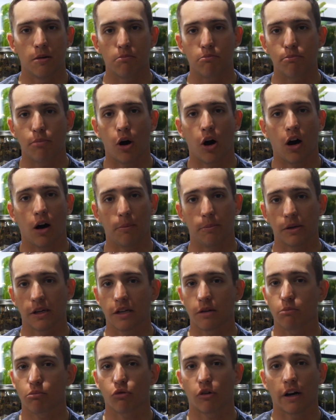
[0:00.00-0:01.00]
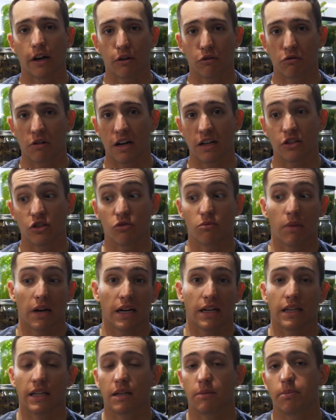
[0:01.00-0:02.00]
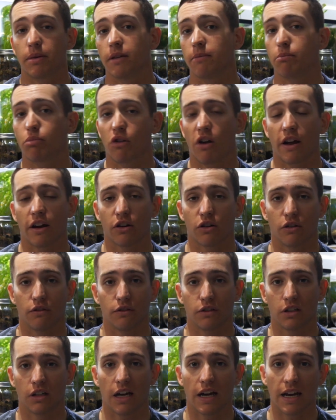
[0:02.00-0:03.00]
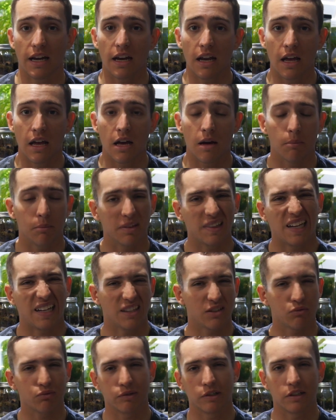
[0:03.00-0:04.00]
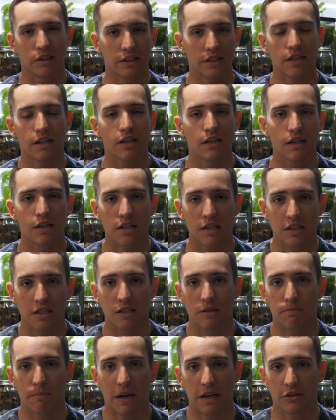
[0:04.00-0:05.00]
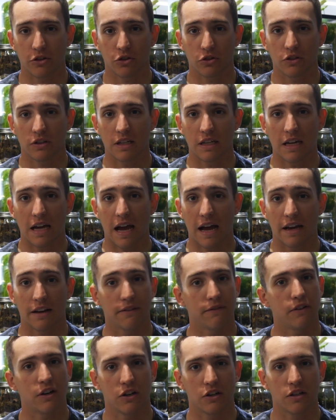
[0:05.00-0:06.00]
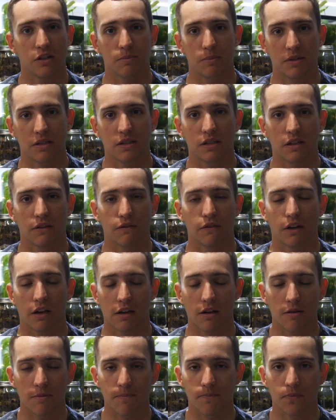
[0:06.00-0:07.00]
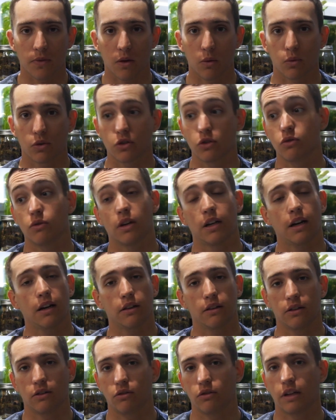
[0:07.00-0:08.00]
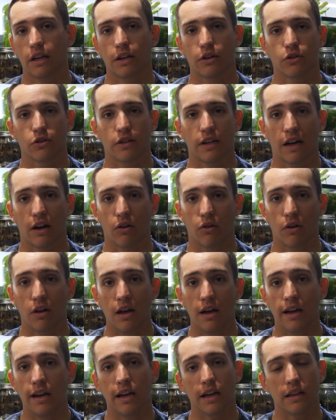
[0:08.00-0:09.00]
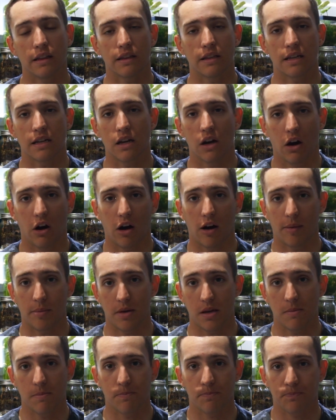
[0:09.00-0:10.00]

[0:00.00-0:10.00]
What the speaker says: popping and bright reds, you might need a bit brighter of a light, but that's really specialty and very specific once you get a little later down in the hobby.